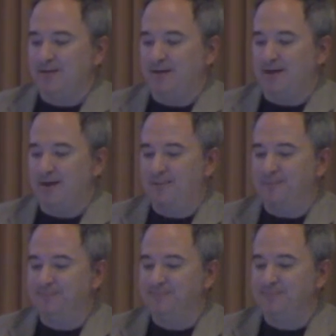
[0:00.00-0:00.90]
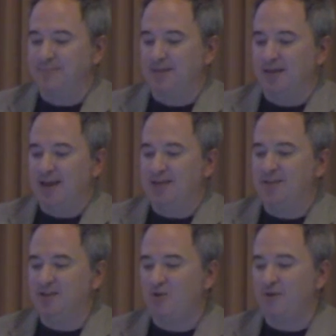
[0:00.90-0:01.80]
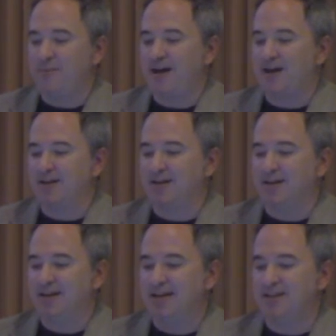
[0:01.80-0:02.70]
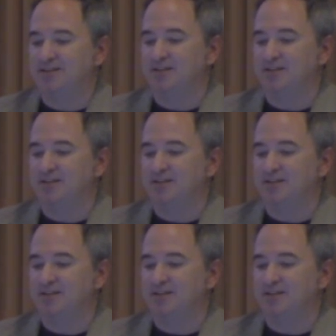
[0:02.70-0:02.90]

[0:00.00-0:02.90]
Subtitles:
And then going back again